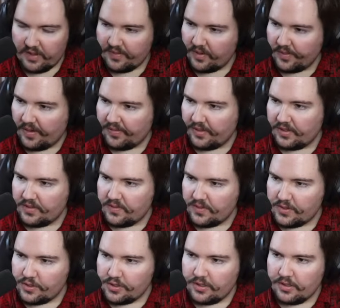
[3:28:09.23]
for reference for
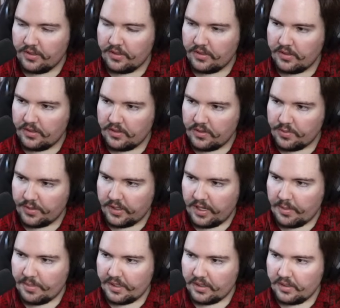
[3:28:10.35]
sure. It's pretty epic.